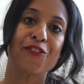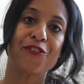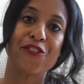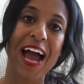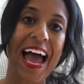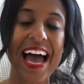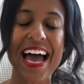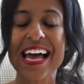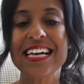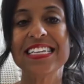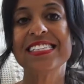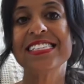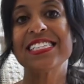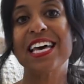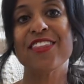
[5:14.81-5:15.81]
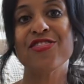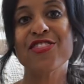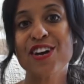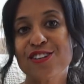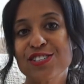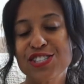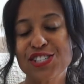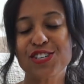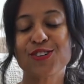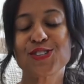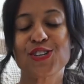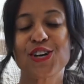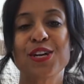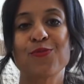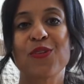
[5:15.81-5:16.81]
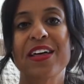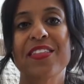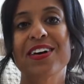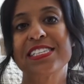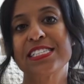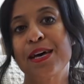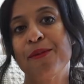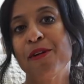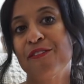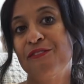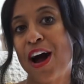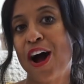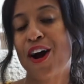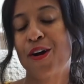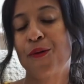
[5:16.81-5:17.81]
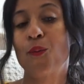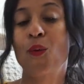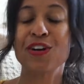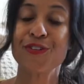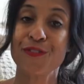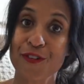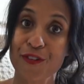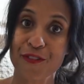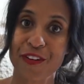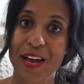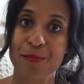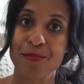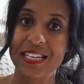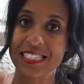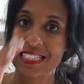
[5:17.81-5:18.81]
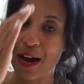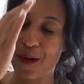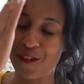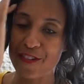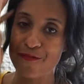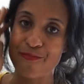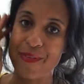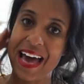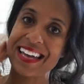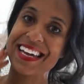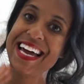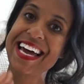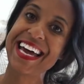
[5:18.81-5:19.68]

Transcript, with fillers: friends and their children with some of our wonderful families that we've met